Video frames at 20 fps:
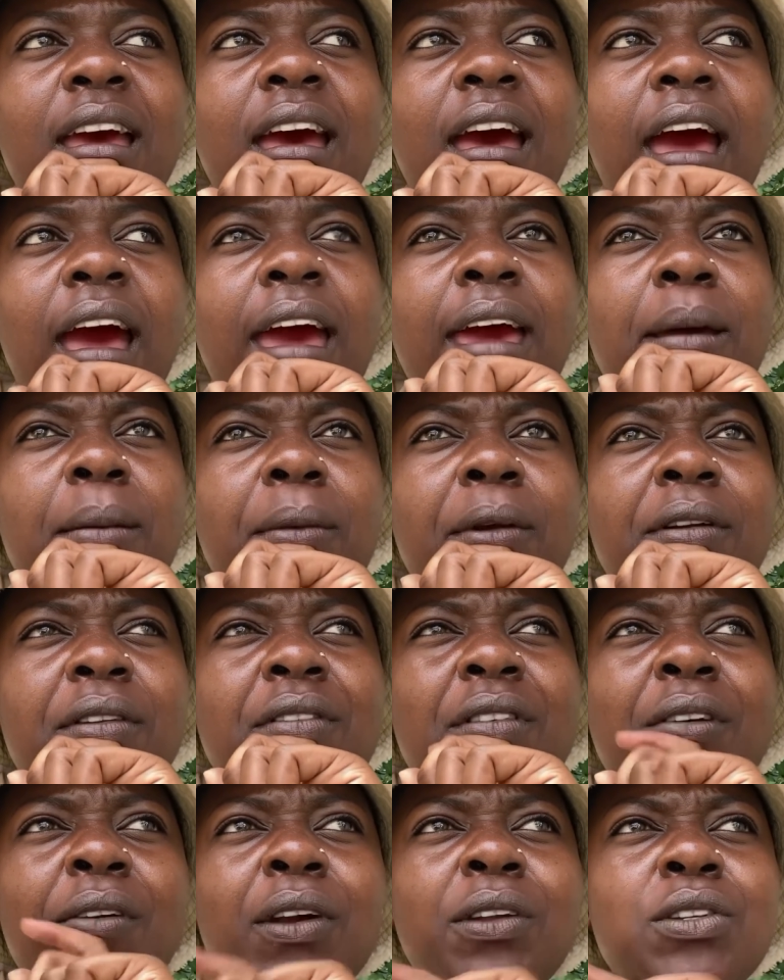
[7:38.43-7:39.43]
I am not
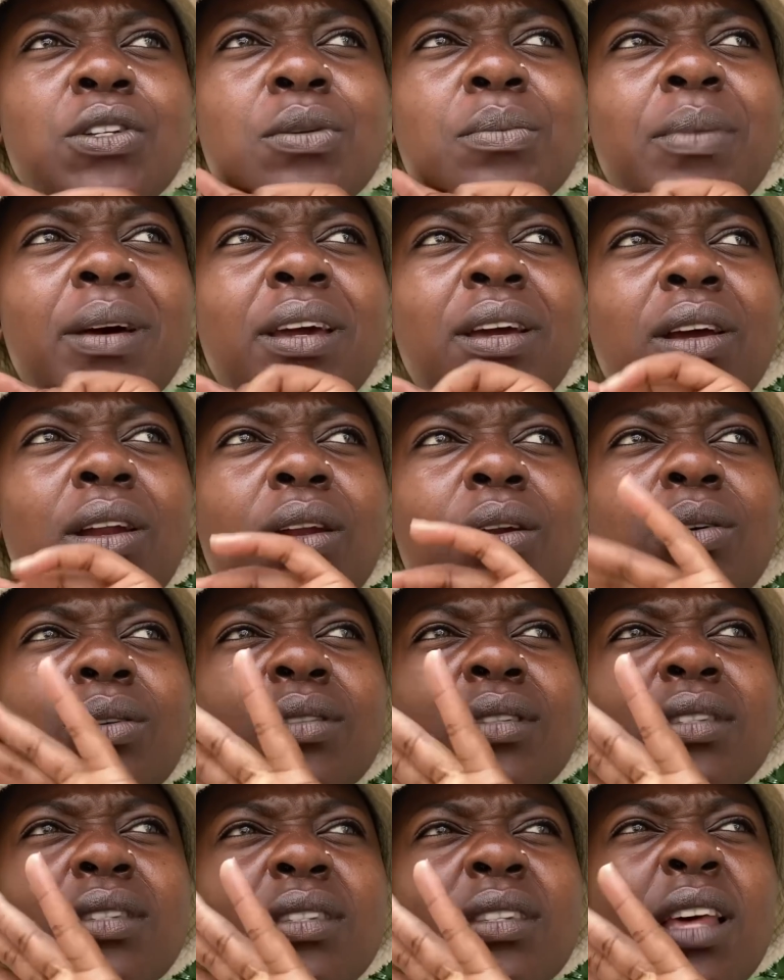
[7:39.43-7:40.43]
even going to buy
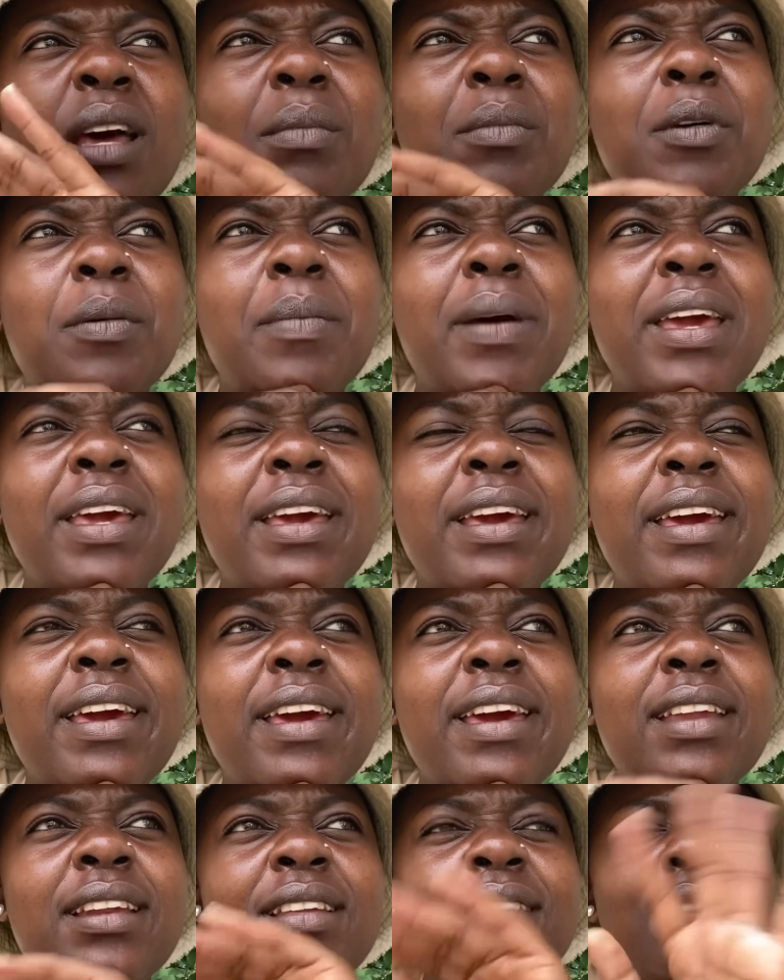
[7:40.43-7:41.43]
clothes. I'm not buying
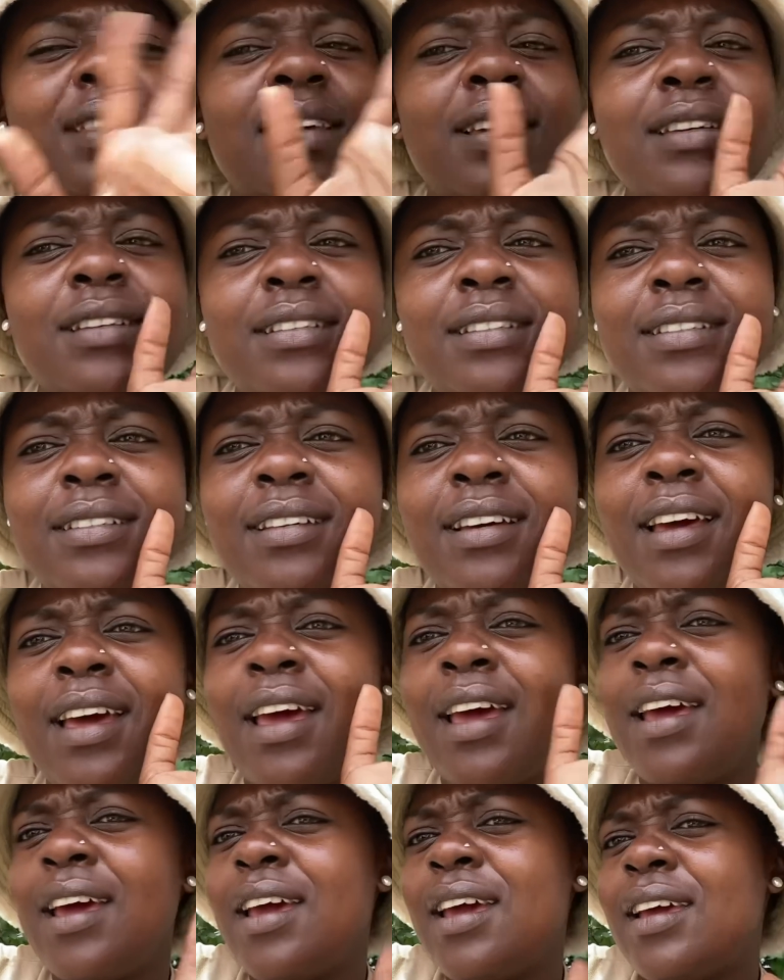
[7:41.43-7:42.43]
anything.
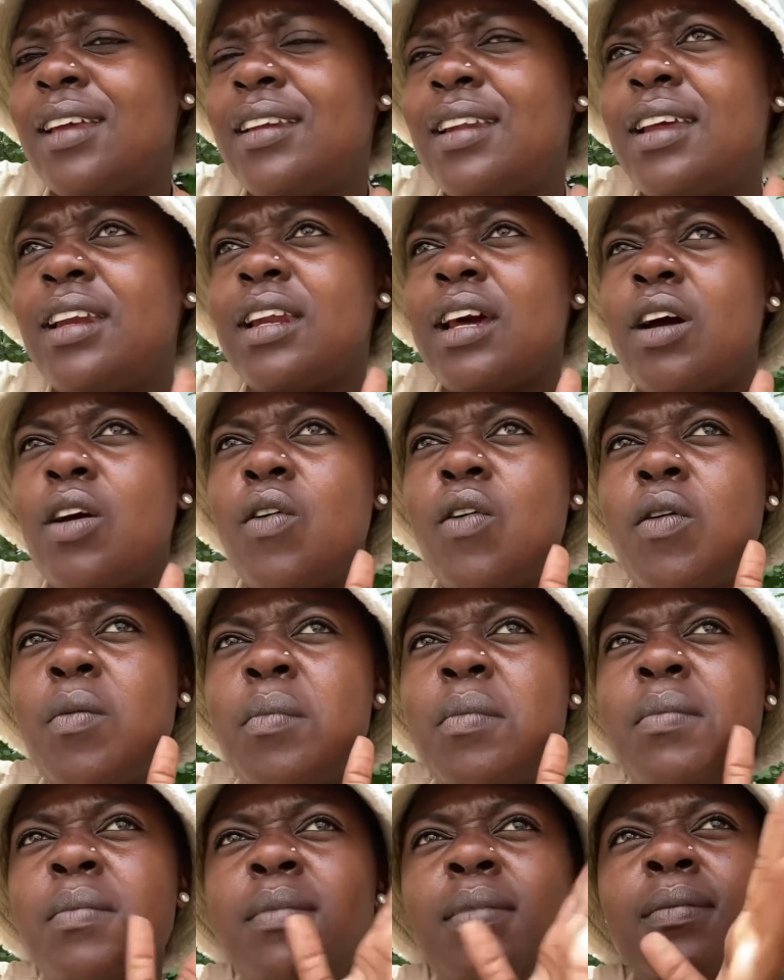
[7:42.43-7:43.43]
Naenda
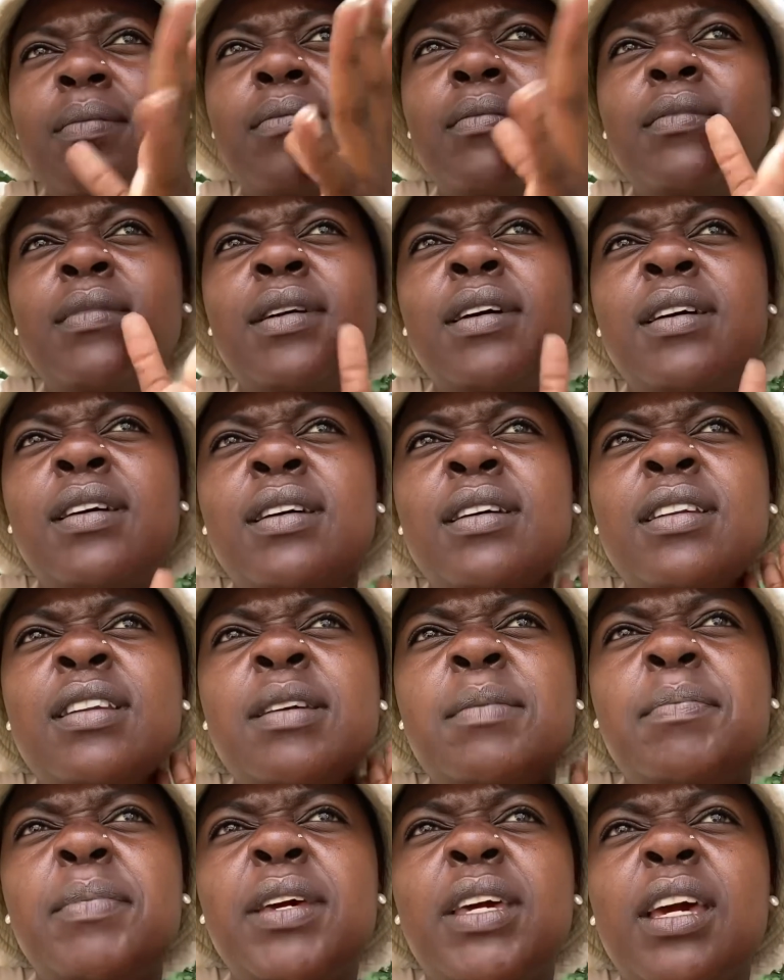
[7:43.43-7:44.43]
home.
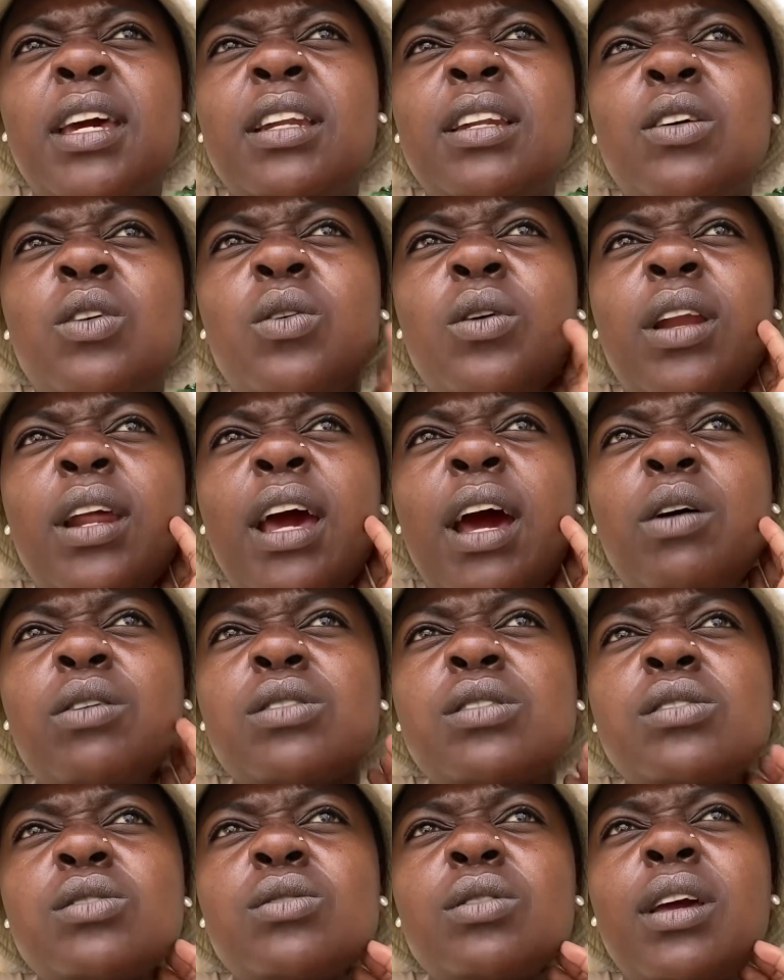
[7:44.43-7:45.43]
Nipike, nikule. I
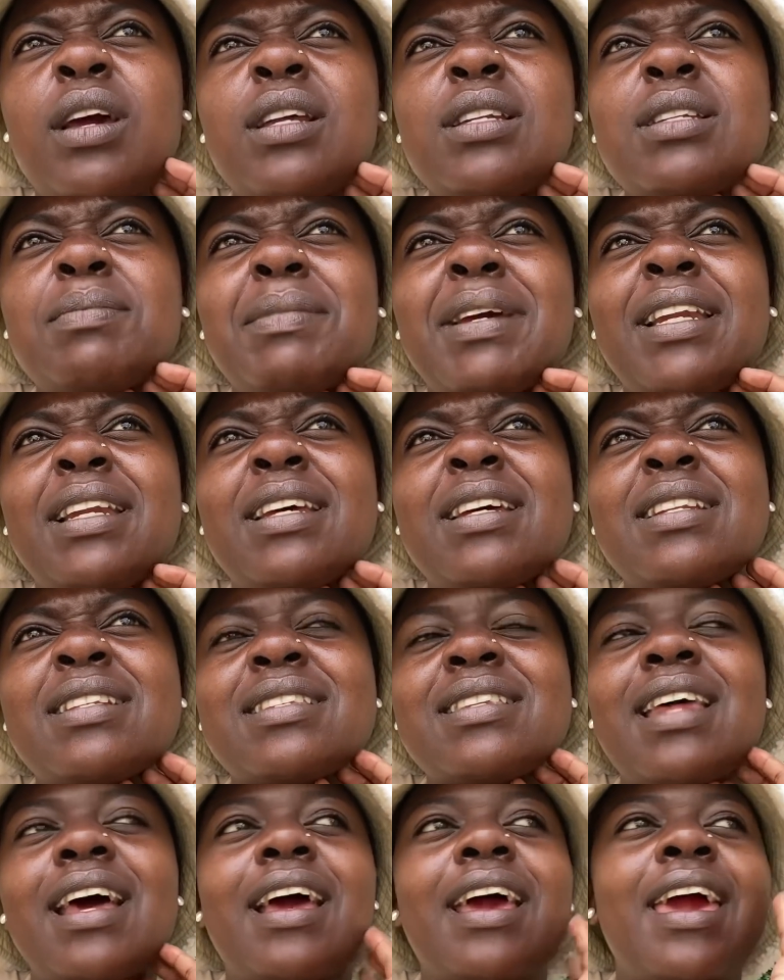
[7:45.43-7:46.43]
was to get my
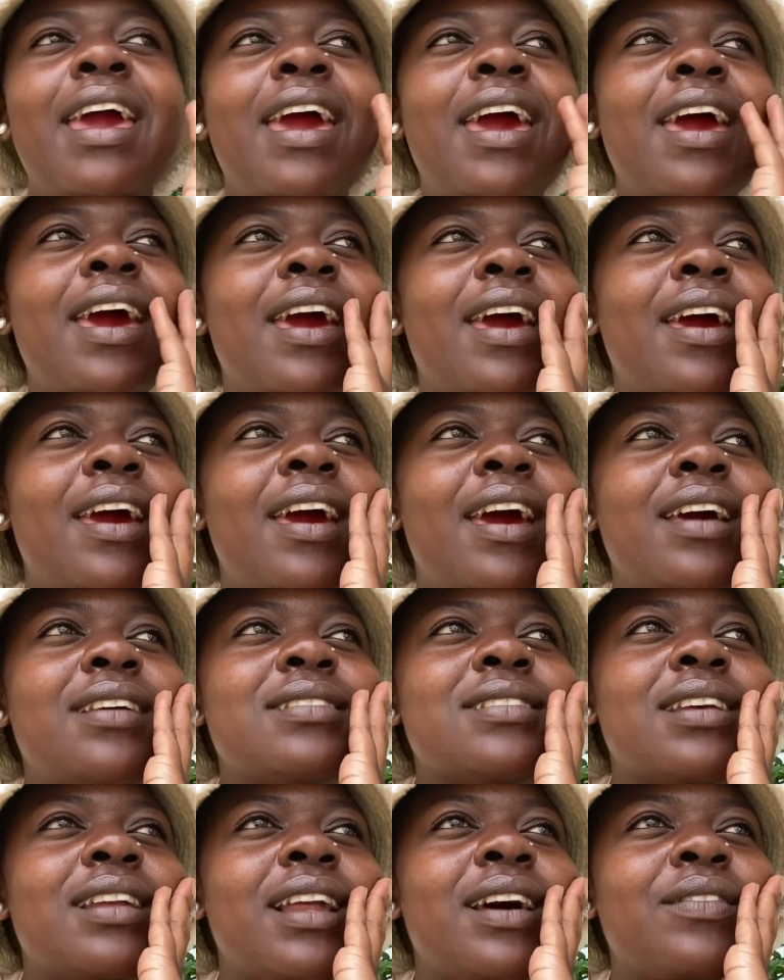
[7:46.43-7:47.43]
nails done. Hey, I
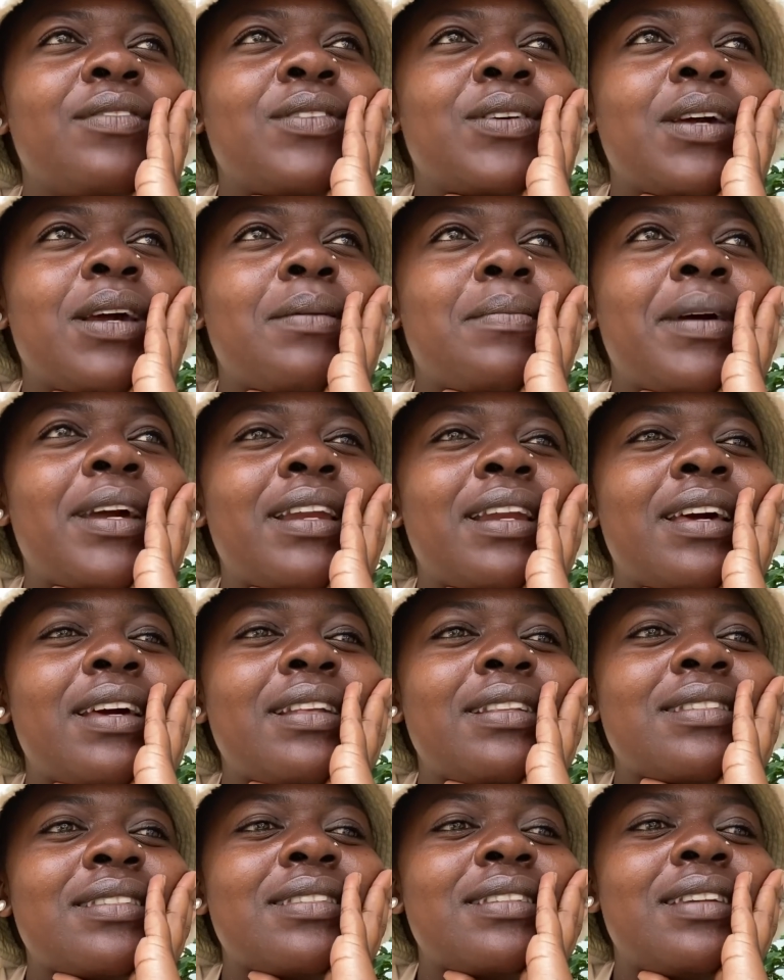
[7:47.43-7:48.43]
still have to get my
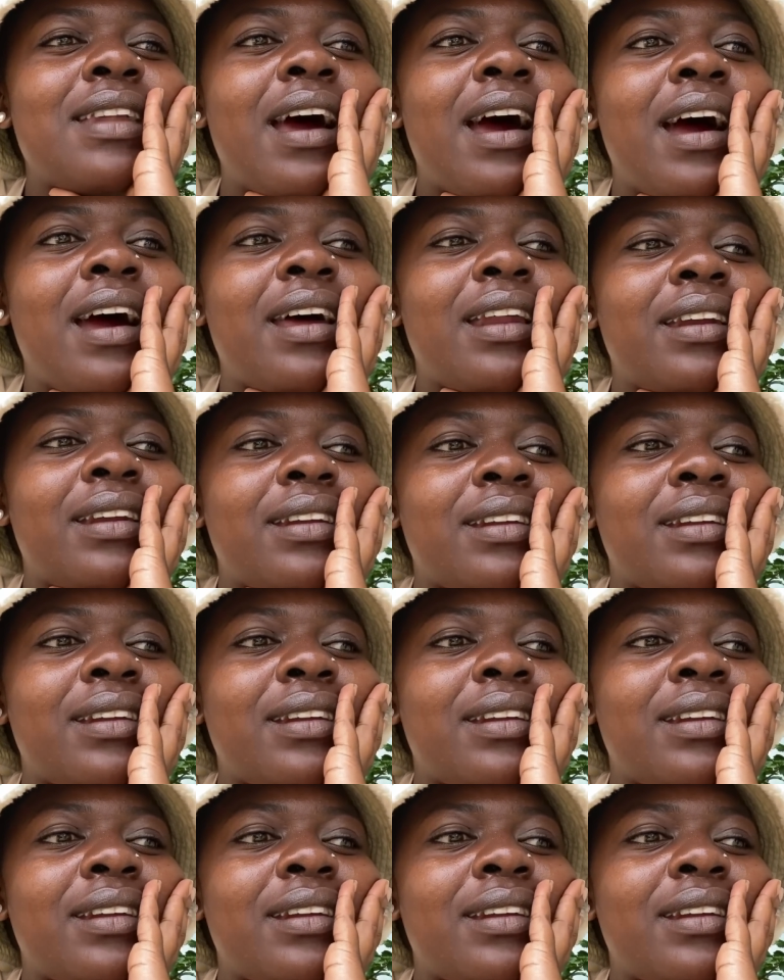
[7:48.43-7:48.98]
nails done.